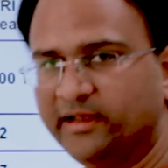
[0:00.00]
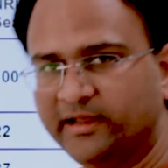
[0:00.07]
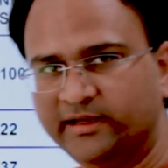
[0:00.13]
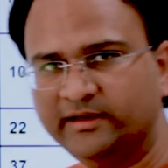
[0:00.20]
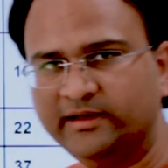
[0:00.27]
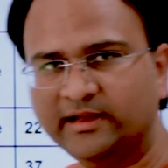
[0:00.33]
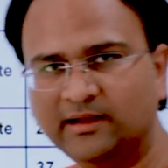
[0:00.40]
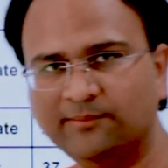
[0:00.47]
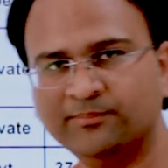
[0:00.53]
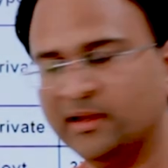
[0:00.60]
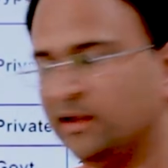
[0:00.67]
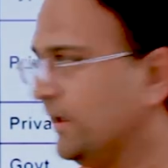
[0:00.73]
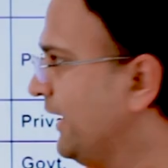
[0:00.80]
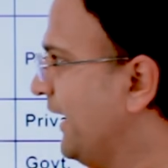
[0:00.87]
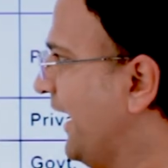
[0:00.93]
India.
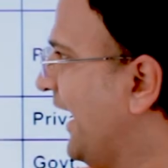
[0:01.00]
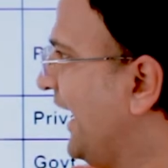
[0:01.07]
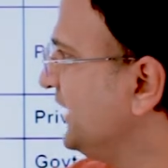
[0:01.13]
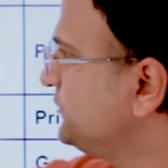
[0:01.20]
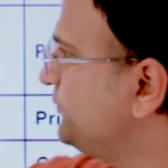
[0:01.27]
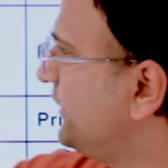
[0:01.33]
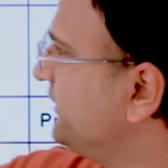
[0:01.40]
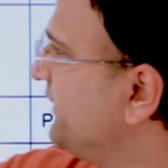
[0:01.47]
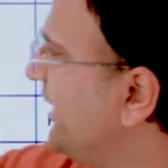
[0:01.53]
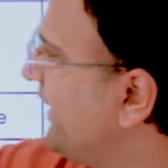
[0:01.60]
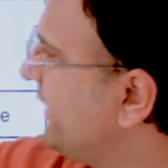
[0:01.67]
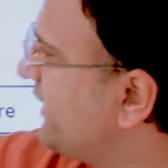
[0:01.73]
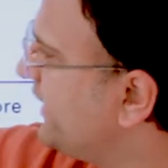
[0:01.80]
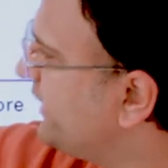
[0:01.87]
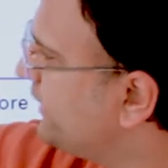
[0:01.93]
As per the
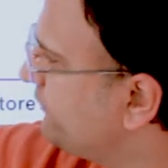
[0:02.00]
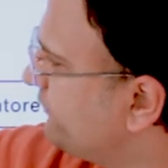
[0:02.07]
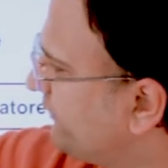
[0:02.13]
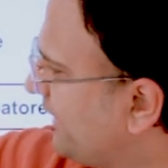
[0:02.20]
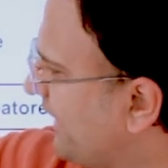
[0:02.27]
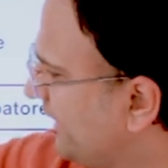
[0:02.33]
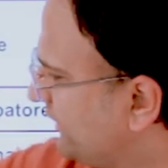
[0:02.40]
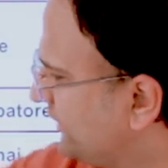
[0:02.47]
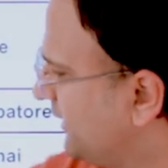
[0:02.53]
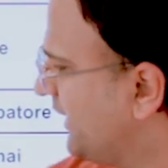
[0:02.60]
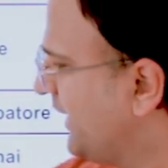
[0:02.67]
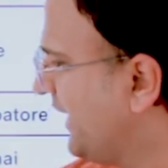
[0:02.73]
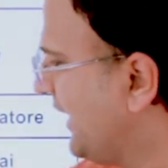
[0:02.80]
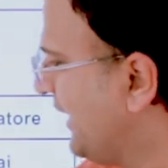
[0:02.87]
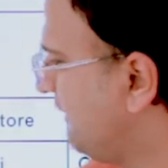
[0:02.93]
NIRF rank,
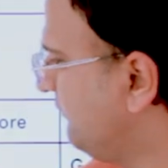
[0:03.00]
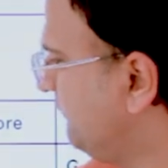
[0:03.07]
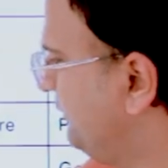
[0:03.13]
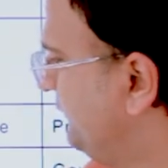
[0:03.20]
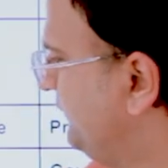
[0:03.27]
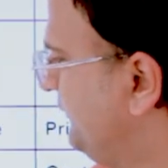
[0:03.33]
I have